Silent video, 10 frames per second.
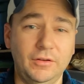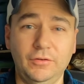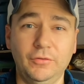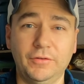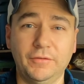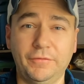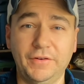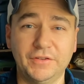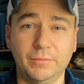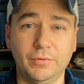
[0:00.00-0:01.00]
using a
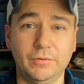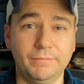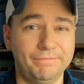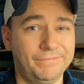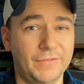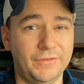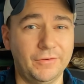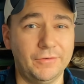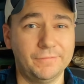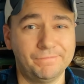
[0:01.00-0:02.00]
fishing pole.
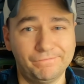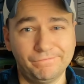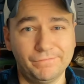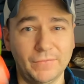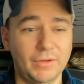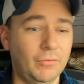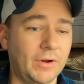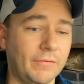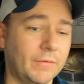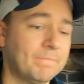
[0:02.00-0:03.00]
So,
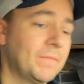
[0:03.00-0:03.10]
whatever.